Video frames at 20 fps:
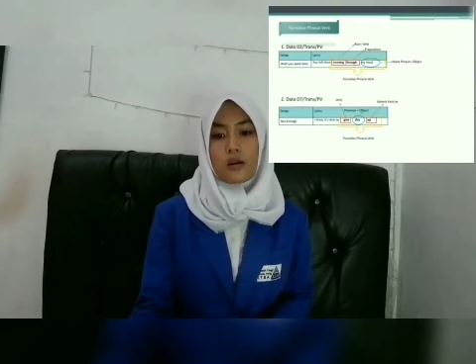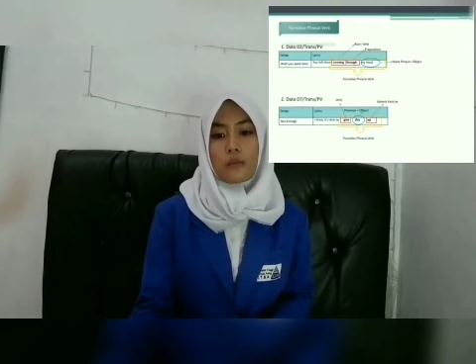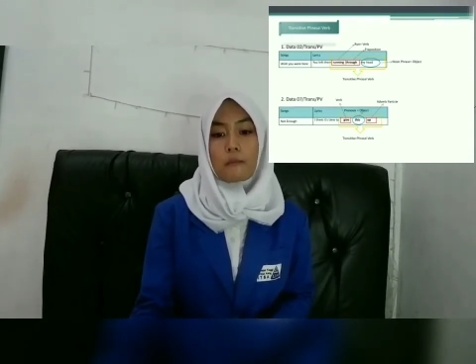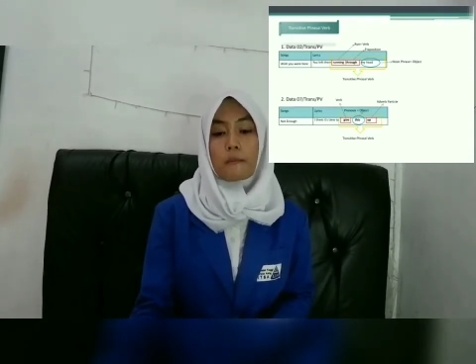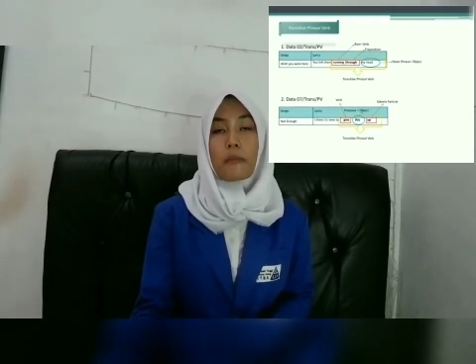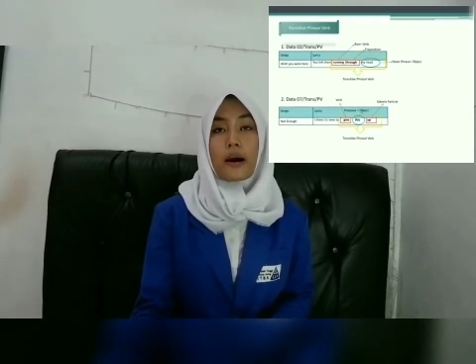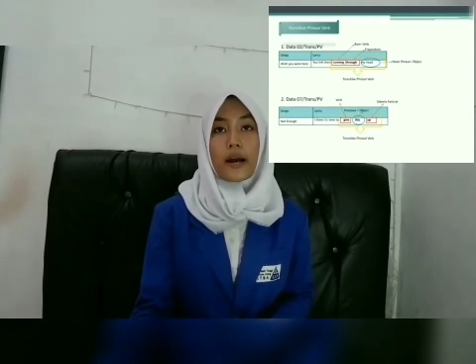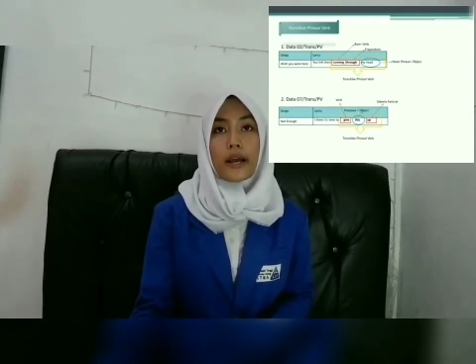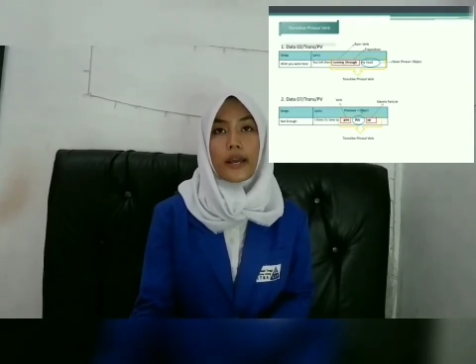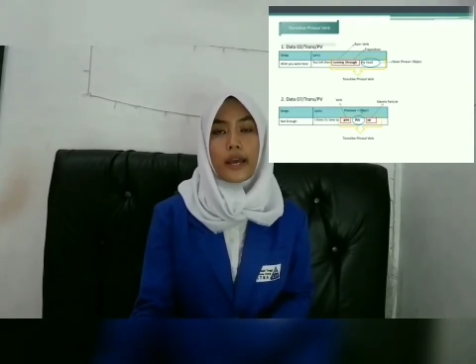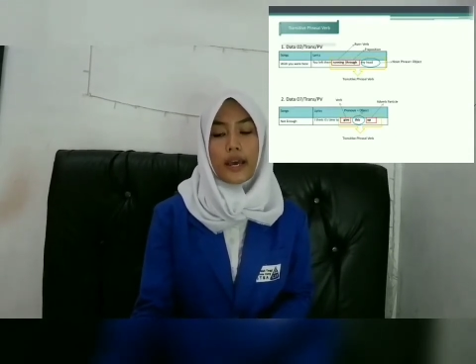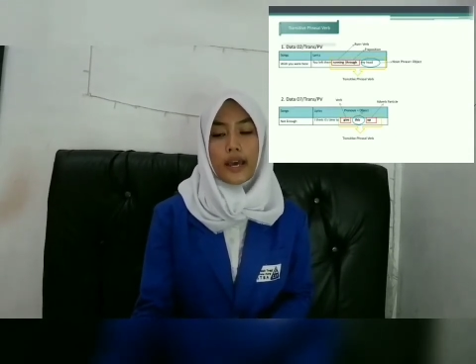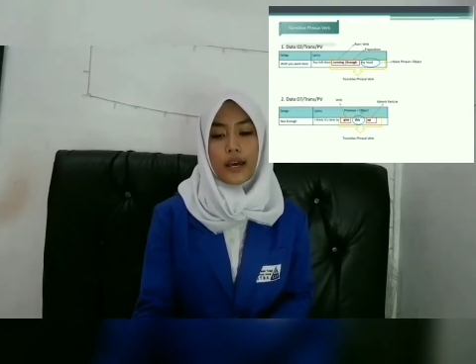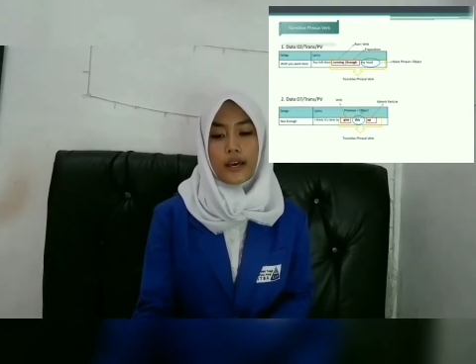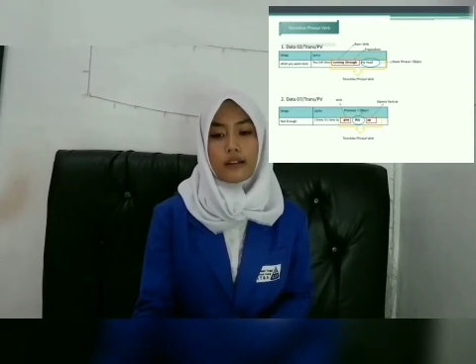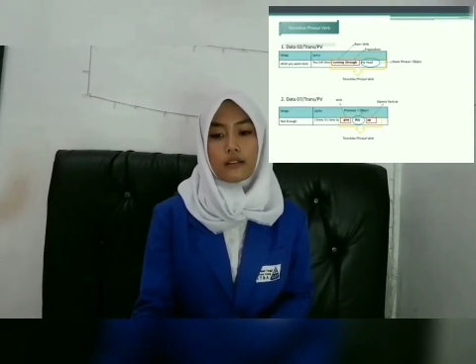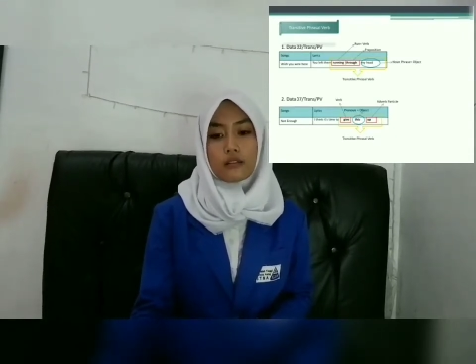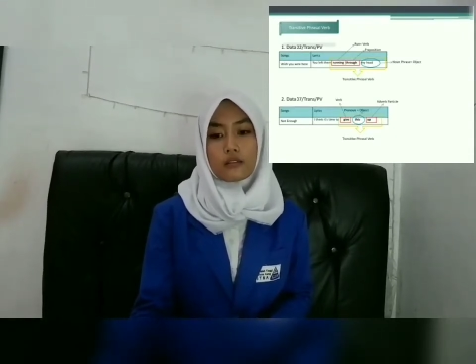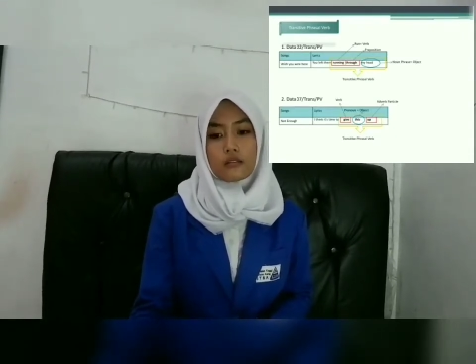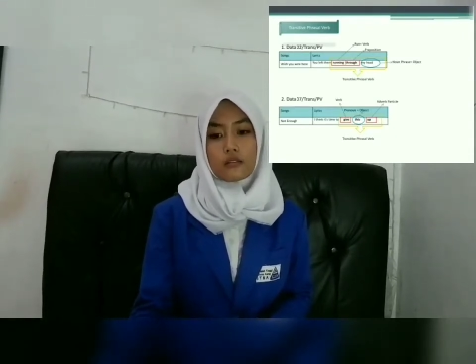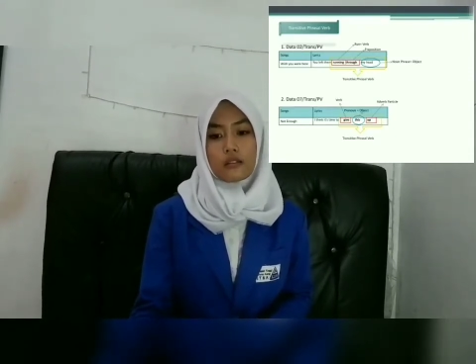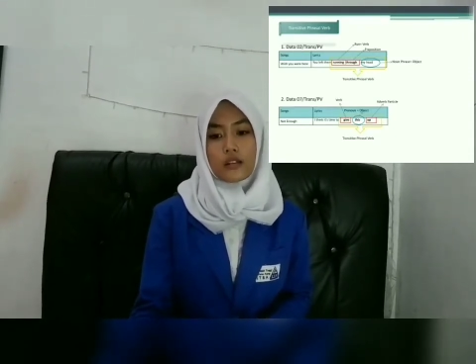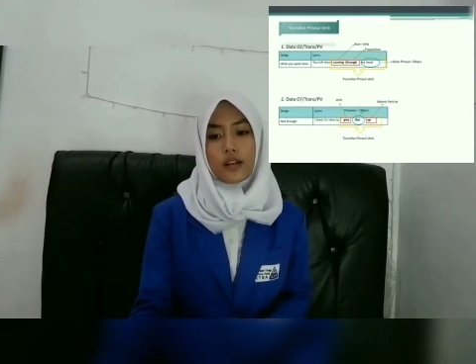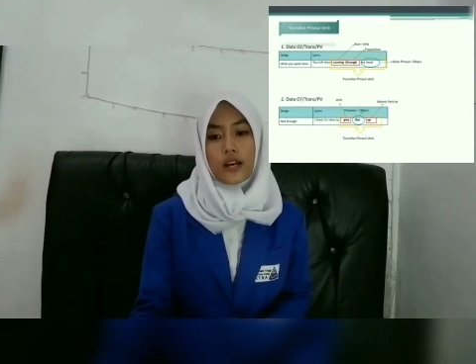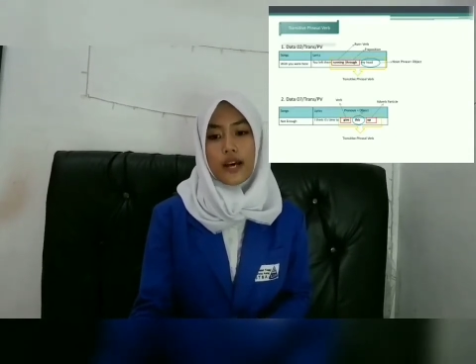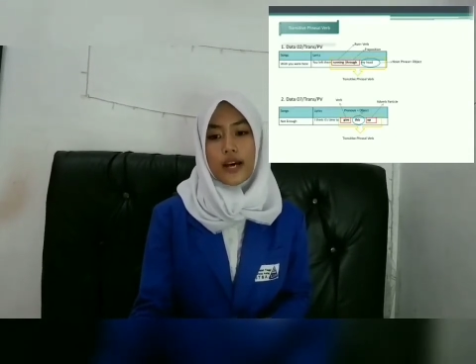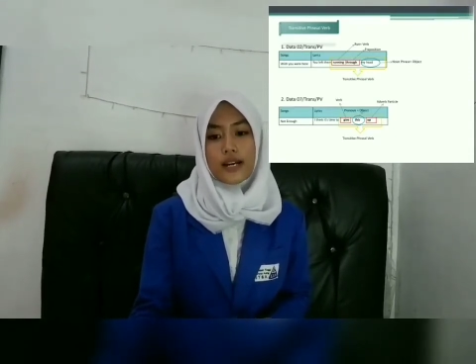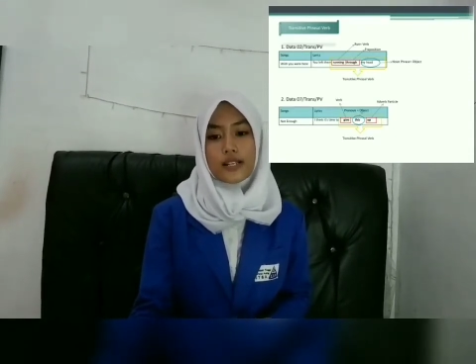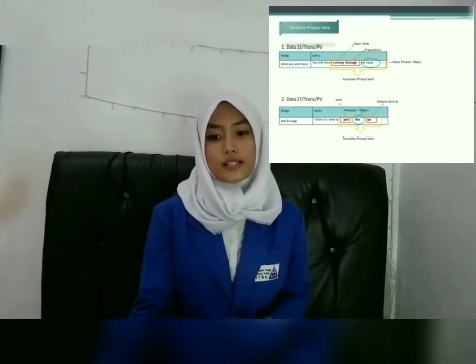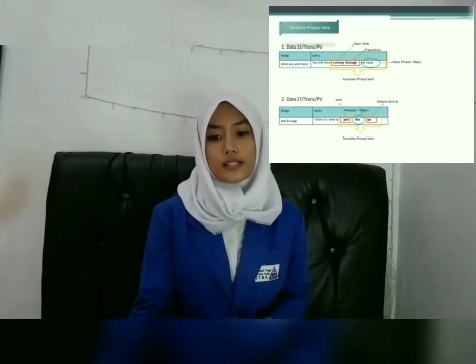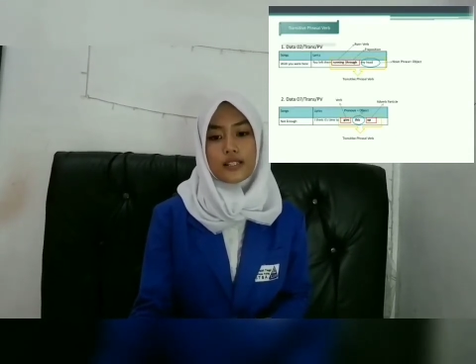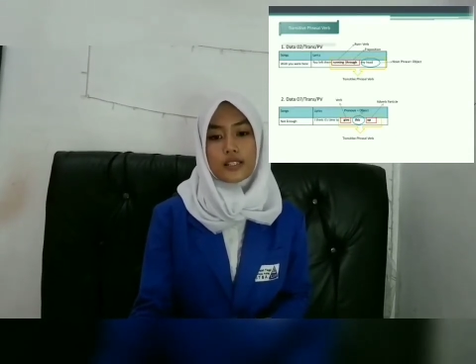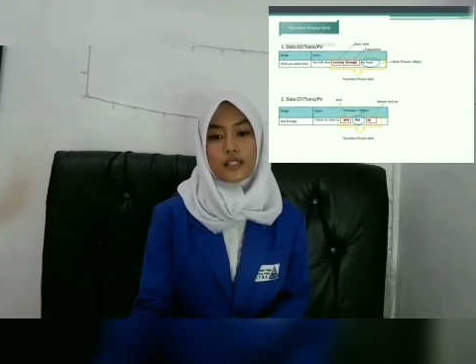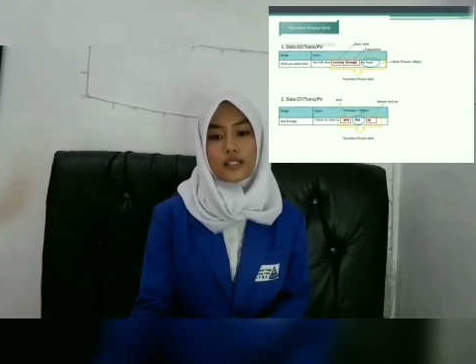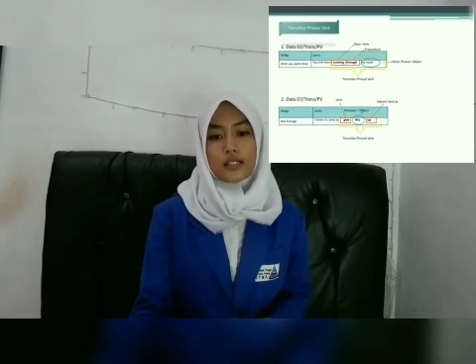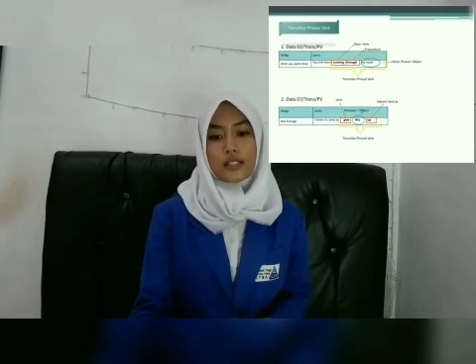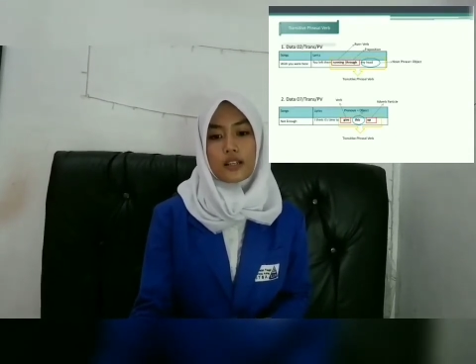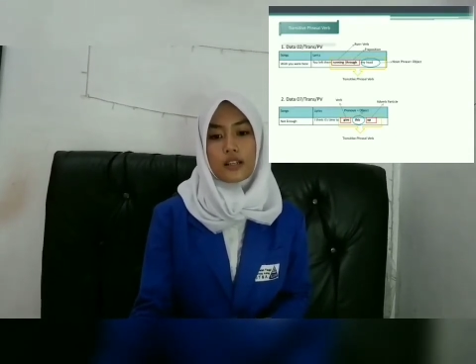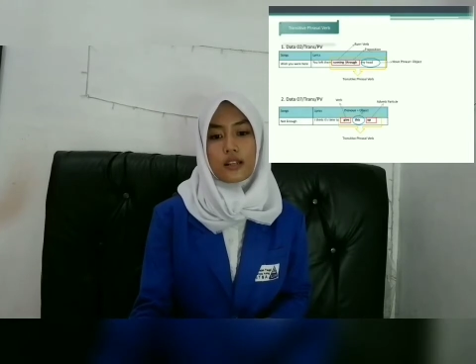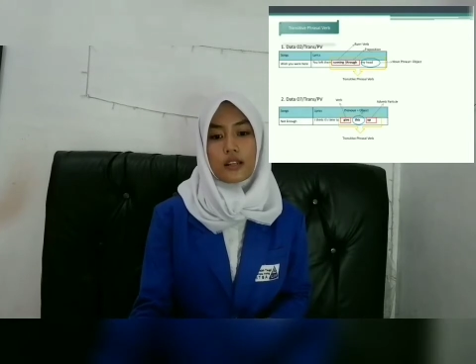my head as
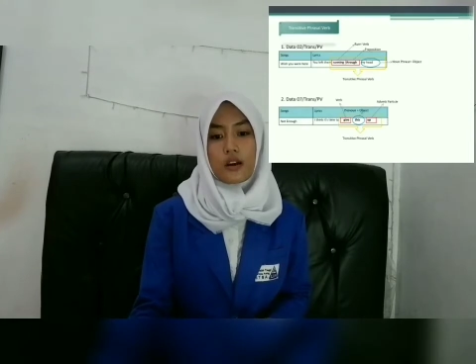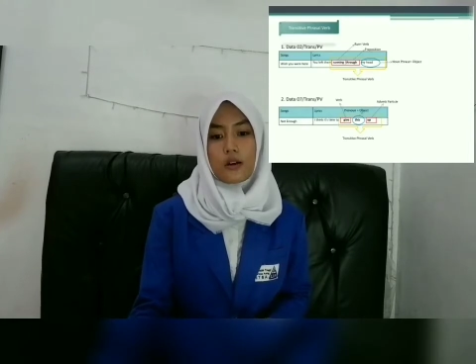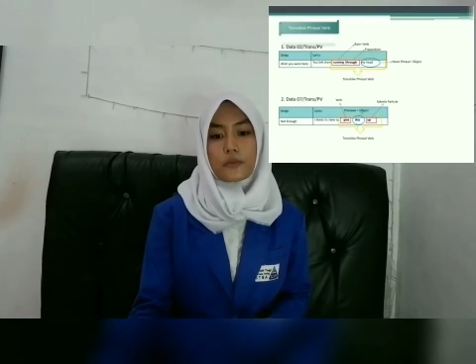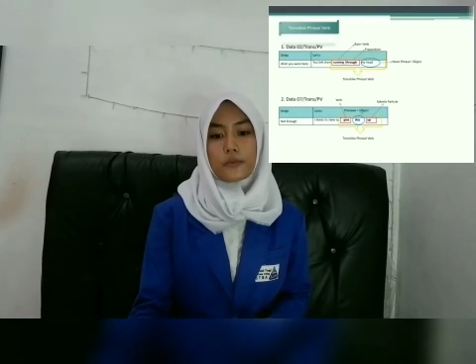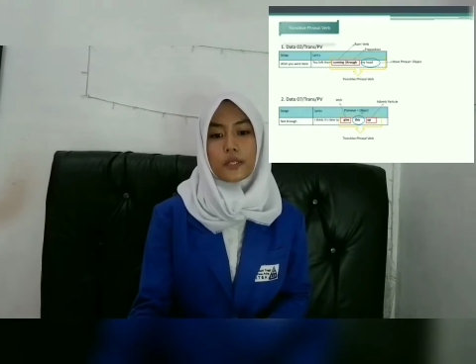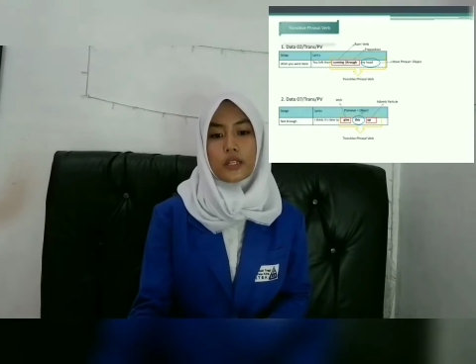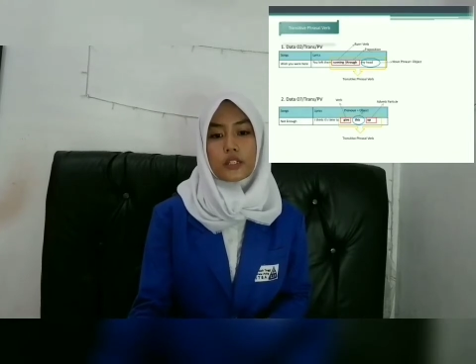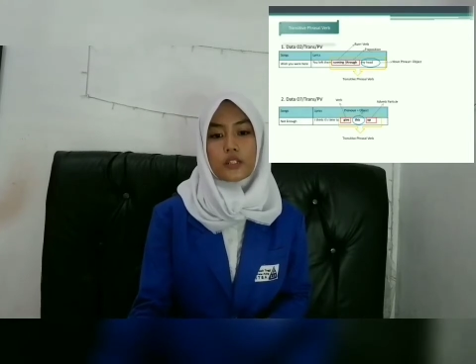the object.